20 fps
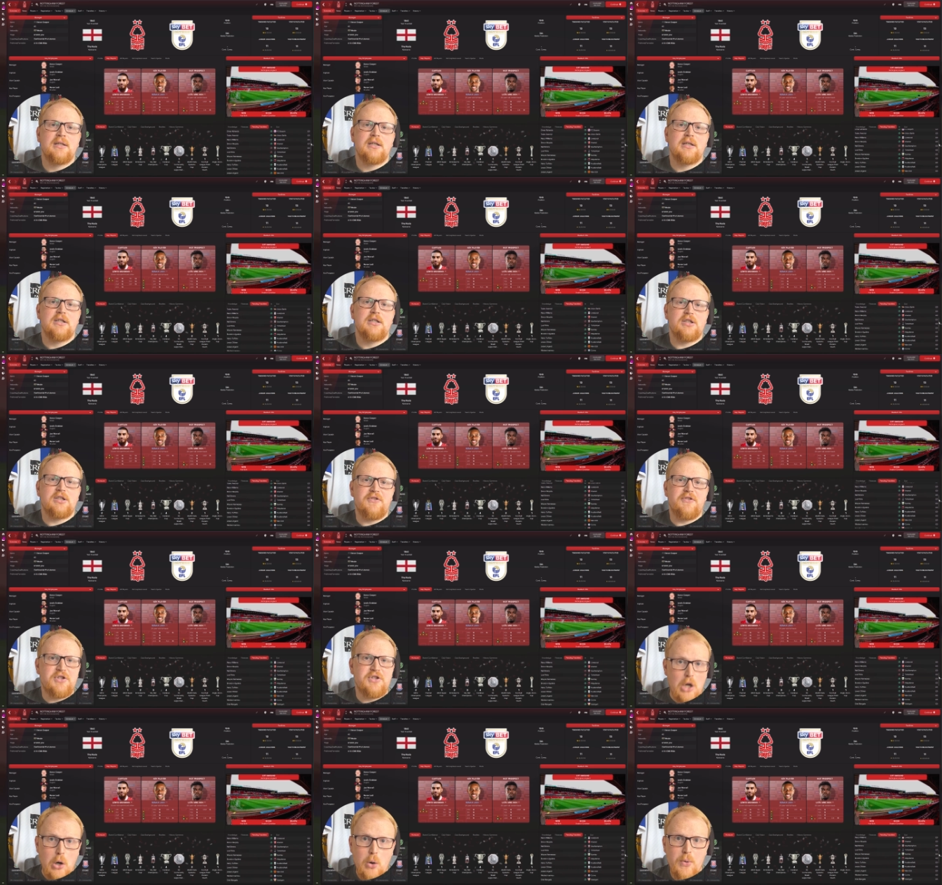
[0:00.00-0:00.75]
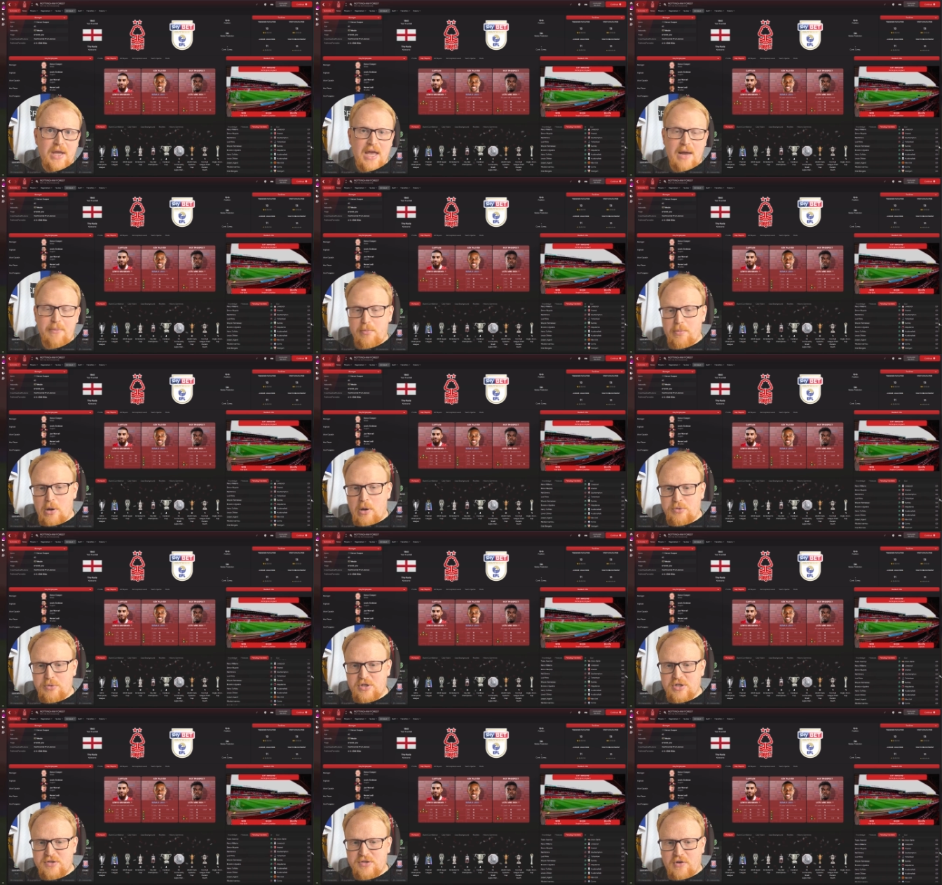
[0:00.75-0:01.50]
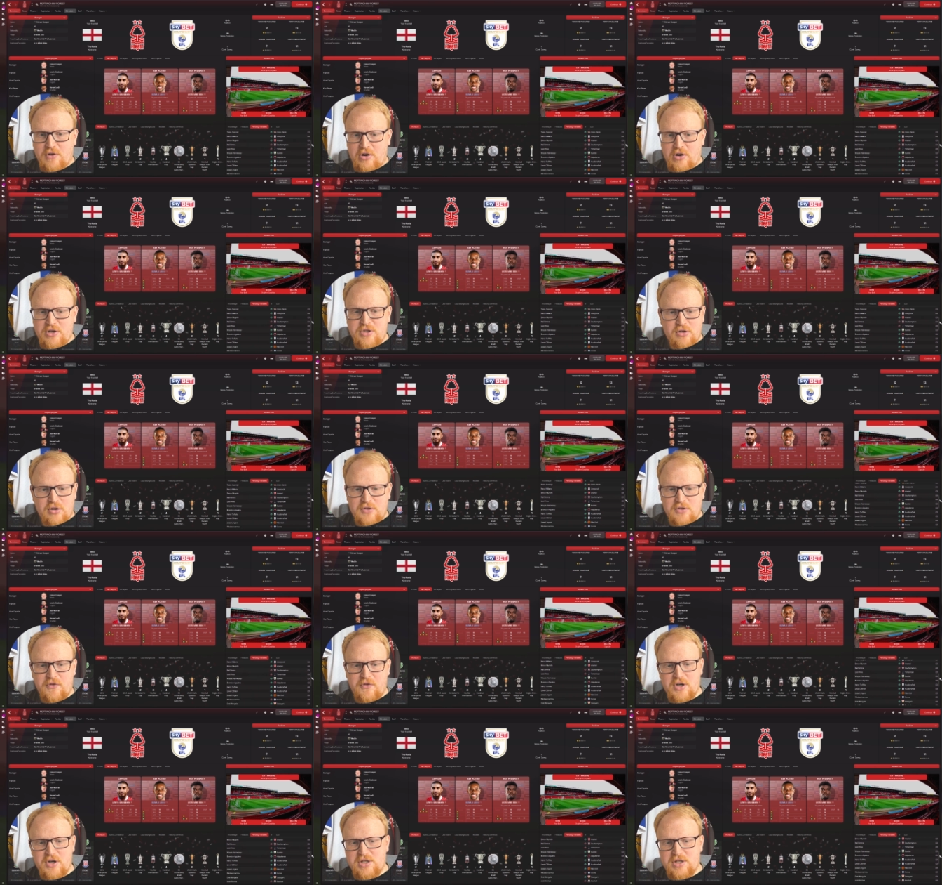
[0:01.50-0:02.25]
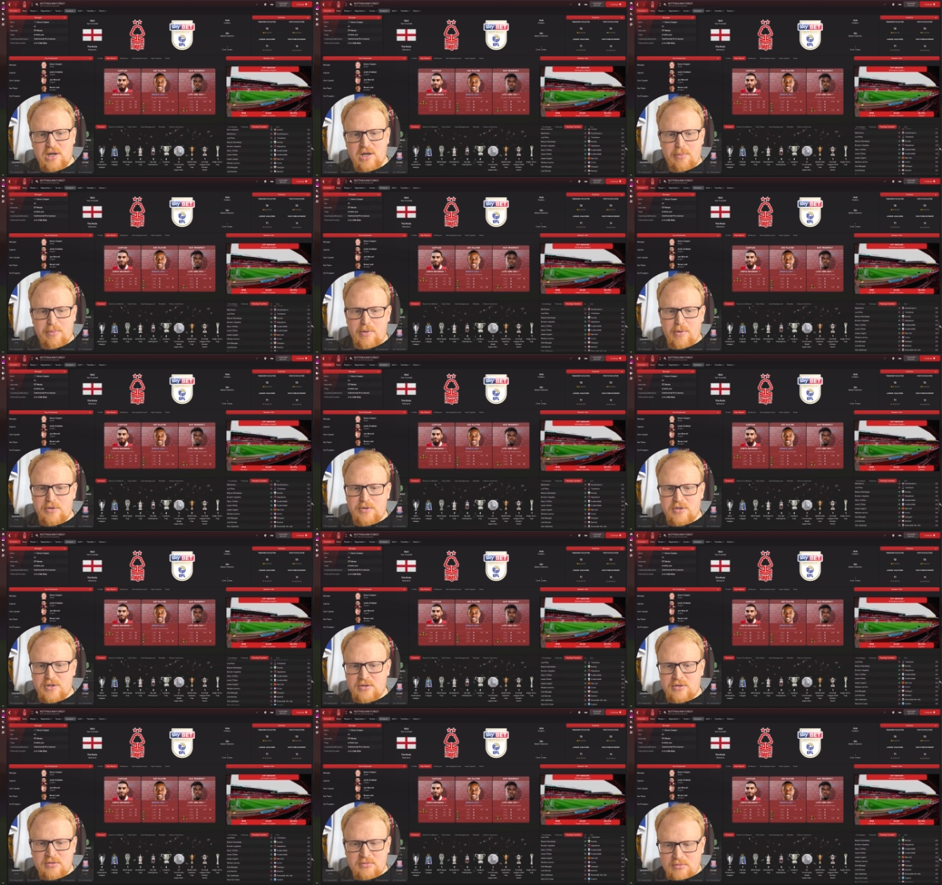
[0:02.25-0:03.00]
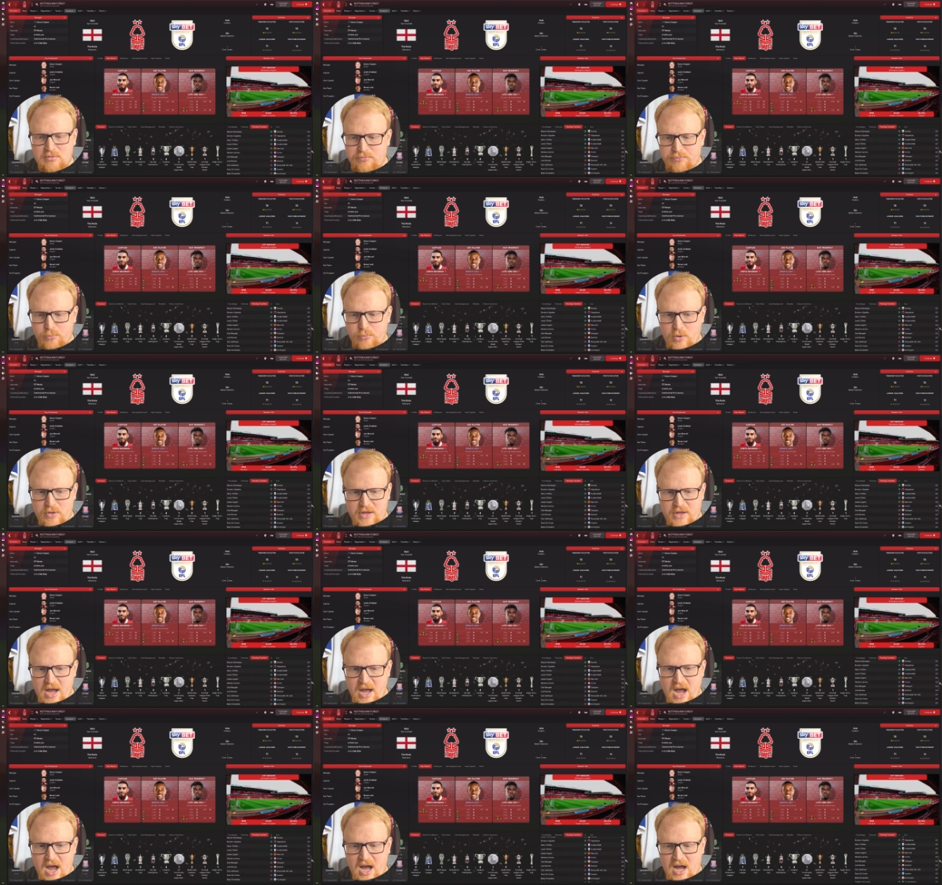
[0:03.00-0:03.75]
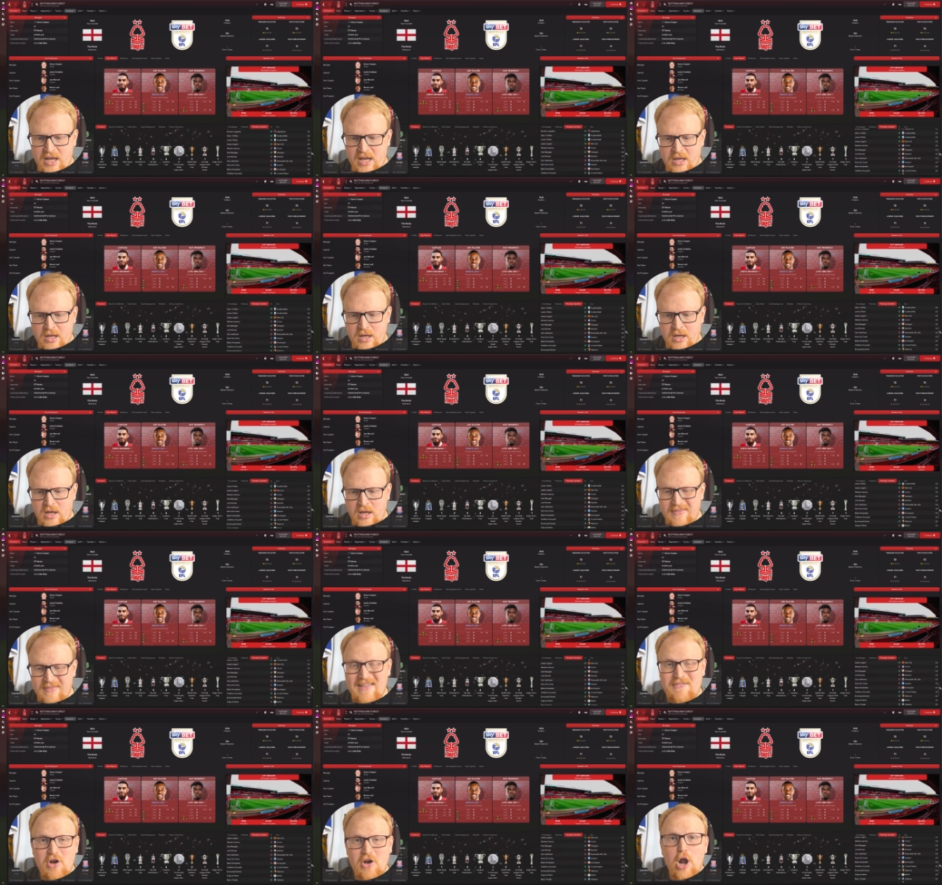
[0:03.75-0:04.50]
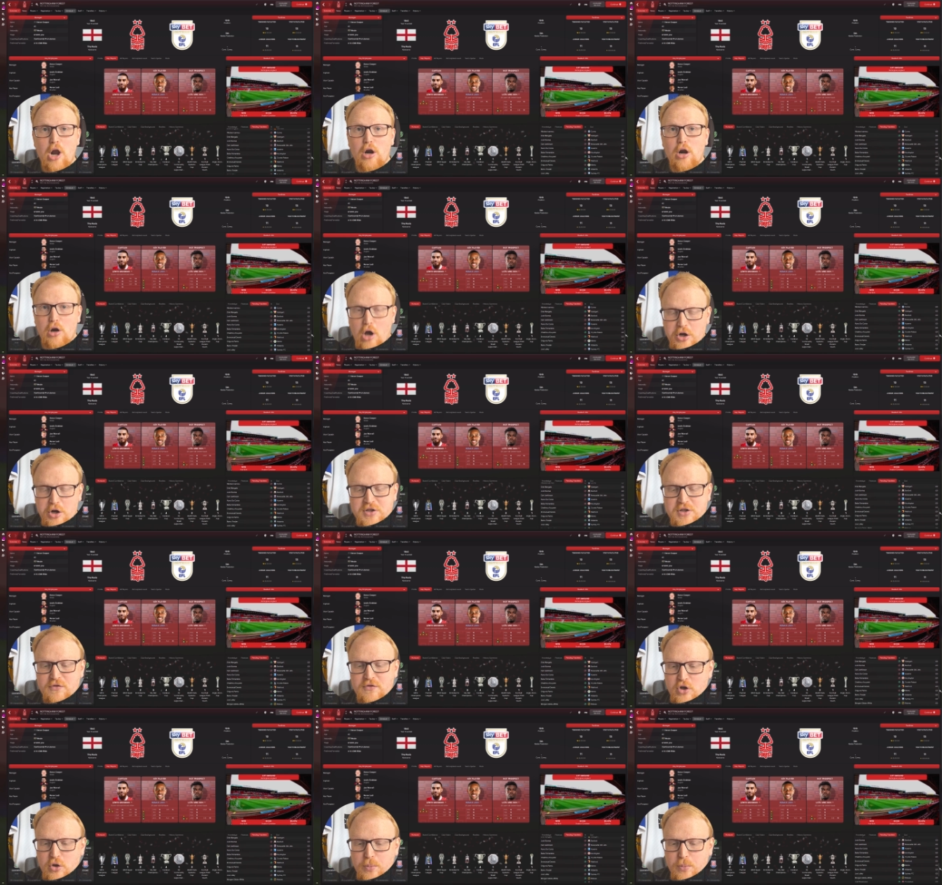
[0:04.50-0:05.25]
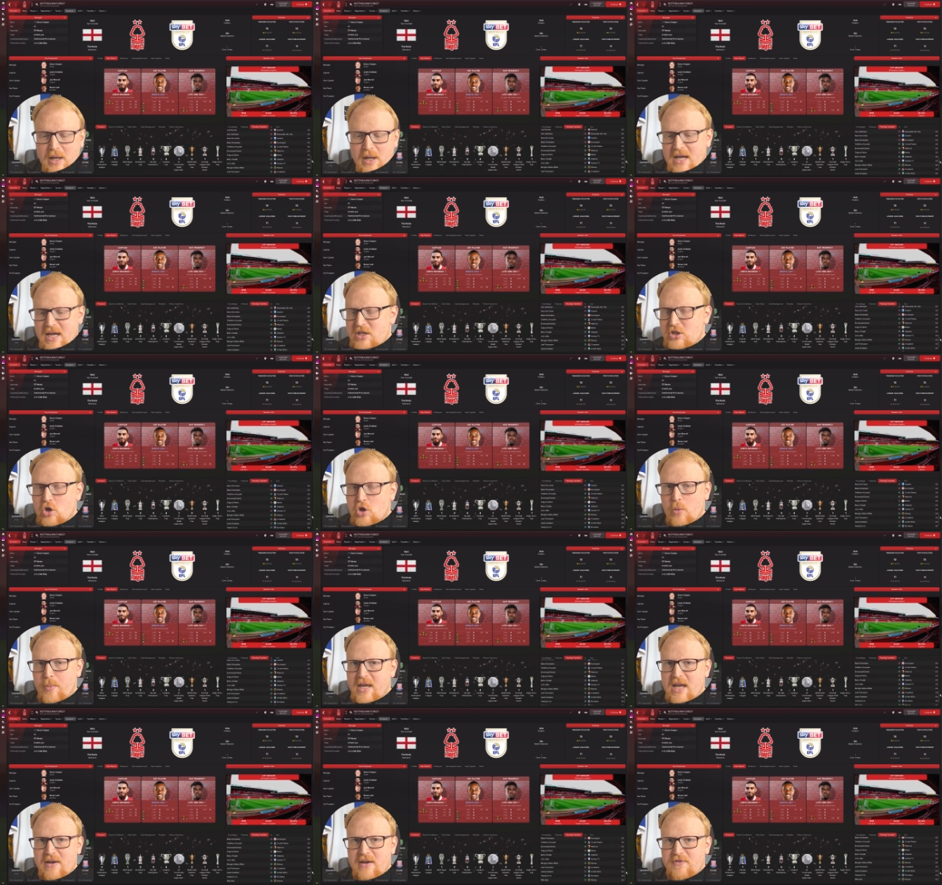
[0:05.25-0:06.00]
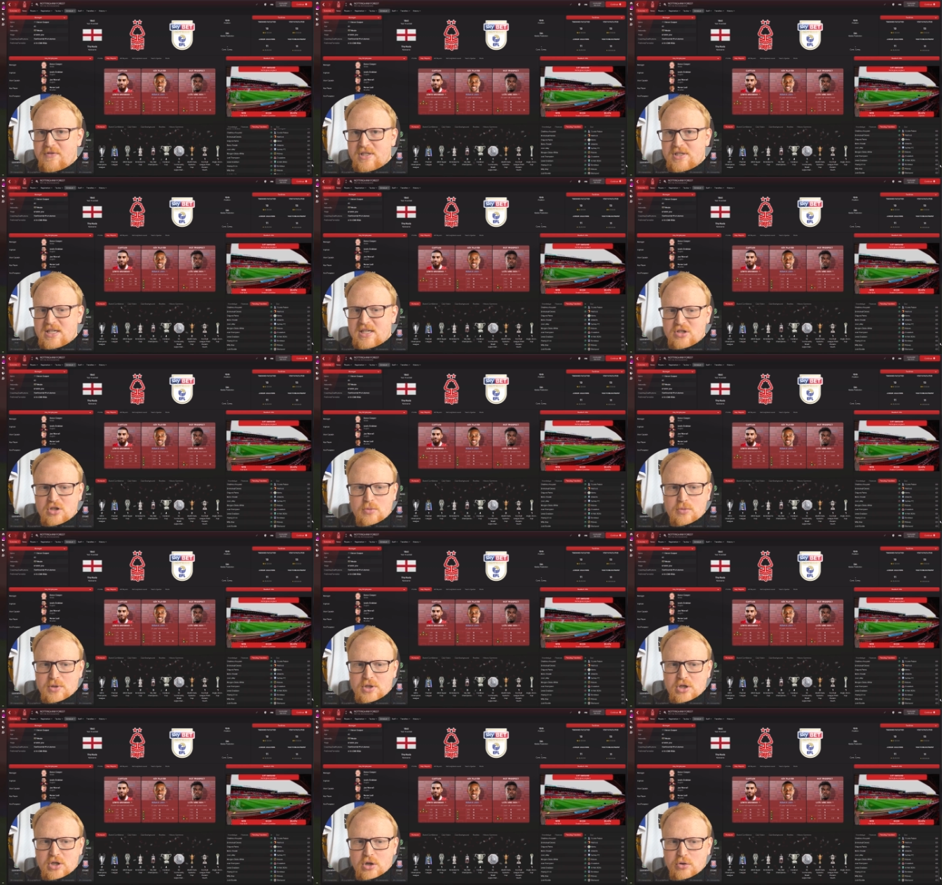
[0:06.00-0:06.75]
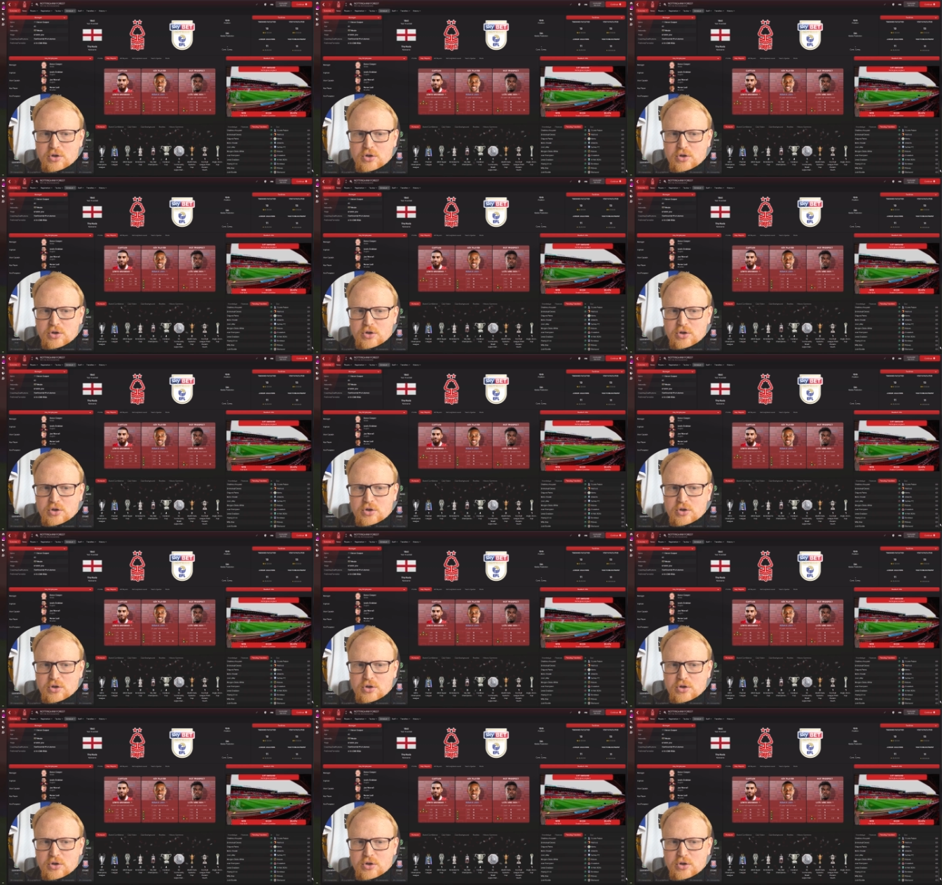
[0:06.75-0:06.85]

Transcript: So if you don't get promoted as Forest, or if Forest don't get promoted with the A I, they've got a lot of new players coming in for season number two.